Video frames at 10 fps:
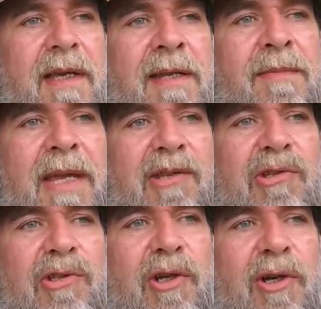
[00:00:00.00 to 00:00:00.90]
and make
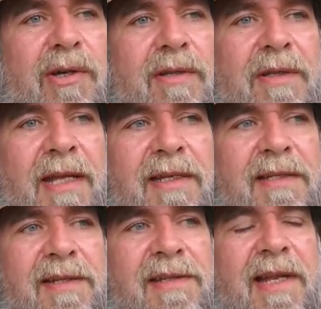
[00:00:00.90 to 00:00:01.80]
sure that it
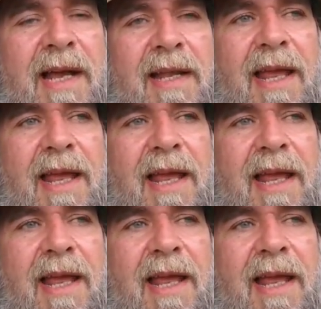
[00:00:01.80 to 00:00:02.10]
does not